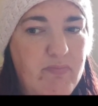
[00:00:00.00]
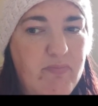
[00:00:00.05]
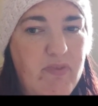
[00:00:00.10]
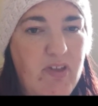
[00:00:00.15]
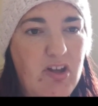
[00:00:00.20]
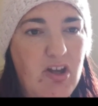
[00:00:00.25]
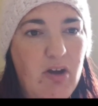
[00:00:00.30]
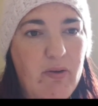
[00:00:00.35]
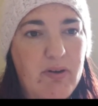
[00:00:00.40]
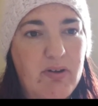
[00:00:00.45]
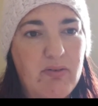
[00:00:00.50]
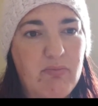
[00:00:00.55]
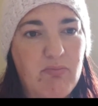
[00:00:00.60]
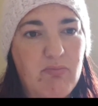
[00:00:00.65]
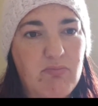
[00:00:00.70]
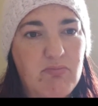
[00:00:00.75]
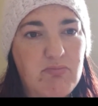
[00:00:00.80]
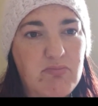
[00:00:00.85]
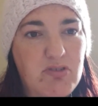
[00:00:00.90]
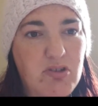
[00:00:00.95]
they go
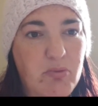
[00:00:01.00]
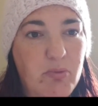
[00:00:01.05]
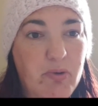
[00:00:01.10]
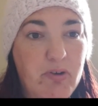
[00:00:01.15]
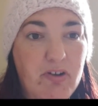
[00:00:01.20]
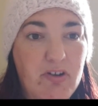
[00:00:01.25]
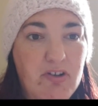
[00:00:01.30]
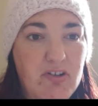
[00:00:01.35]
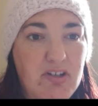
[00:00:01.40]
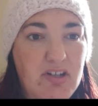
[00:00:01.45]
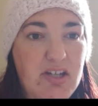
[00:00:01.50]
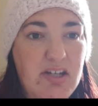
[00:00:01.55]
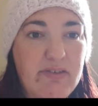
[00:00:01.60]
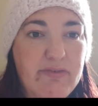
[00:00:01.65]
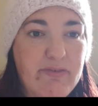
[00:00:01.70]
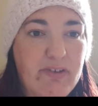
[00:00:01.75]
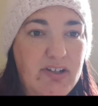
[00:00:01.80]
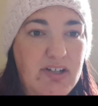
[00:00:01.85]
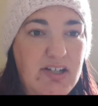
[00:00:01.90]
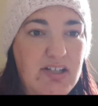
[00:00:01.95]
in to work
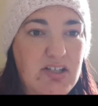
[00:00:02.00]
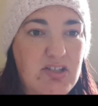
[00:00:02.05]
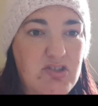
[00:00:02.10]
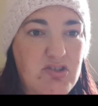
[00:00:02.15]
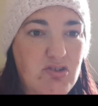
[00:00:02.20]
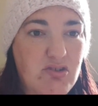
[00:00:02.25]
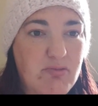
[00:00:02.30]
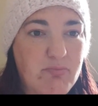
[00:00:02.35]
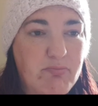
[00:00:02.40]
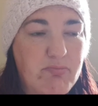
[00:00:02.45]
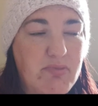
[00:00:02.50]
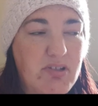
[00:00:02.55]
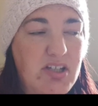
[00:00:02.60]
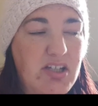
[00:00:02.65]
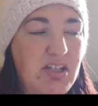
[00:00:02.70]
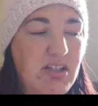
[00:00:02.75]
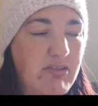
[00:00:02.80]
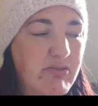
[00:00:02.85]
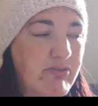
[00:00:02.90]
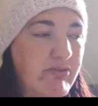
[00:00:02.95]
if I get a job.
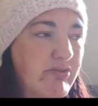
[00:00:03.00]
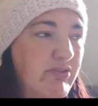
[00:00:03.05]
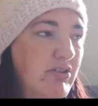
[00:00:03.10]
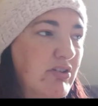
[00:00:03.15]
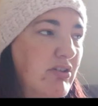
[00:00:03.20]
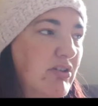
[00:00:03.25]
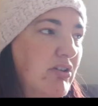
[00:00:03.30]
If